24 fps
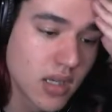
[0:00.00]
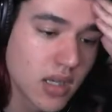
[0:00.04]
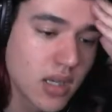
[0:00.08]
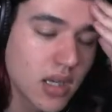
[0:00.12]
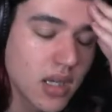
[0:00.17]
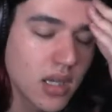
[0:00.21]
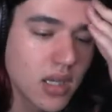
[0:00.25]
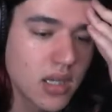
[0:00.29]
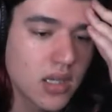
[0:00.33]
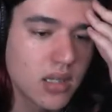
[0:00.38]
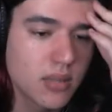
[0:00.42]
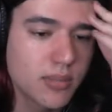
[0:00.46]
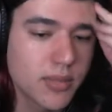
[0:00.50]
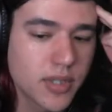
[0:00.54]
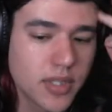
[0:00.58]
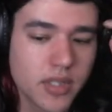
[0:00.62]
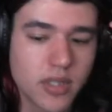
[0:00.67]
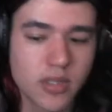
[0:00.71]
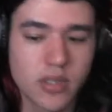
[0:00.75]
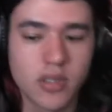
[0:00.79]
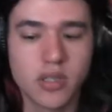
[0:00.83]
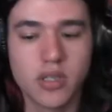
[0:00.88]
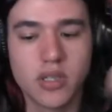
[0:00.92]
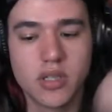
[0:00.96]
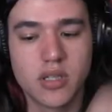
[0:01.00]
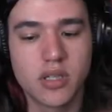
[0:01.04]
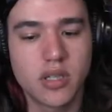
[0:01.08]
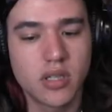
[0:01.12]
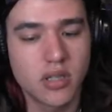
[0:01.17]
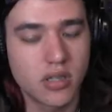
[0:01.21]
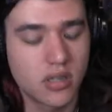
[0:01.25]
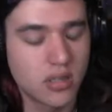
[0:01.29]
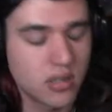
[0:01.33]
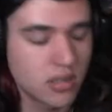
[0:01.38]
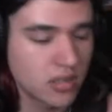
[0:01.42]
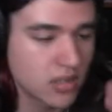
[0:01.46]
Oh my god.
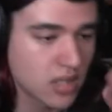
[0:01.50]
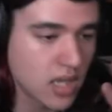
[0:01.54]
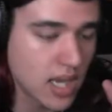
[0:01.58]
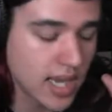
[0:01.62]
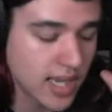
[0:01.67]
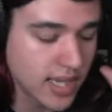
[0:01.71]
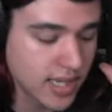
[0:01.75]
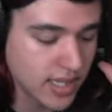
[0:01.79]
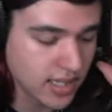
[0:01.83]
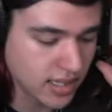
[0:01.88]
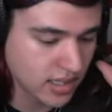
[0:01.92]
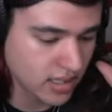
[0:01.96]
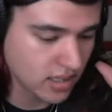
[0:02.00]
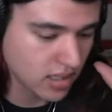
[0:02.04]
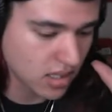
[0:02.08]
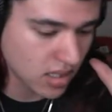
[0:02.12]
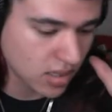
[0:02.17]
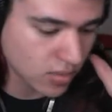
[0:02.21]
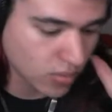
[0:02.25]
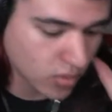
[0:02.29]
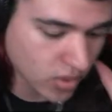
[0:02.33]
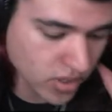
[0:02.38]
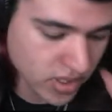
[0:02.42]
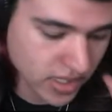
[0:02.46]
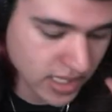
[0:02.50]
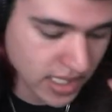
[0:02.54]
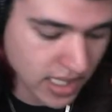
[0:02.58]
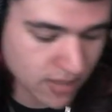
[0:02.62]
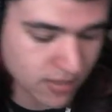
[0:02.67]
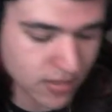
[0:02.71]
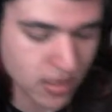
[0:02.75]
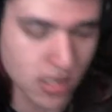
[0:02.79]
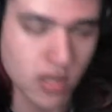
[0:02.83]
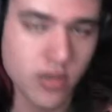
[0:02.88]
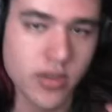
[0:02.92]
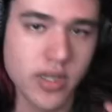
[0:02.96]
I I want to
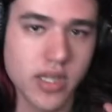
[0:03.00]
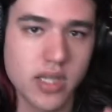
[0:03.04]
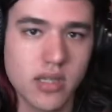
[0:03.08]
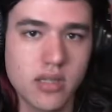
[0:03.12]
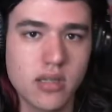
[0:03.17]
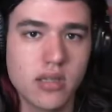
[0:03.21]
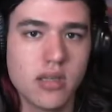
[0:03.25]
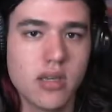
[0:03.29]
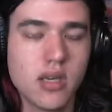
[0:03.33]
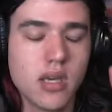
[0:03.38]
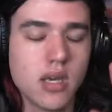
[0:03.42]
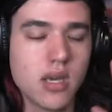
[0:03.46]
keep going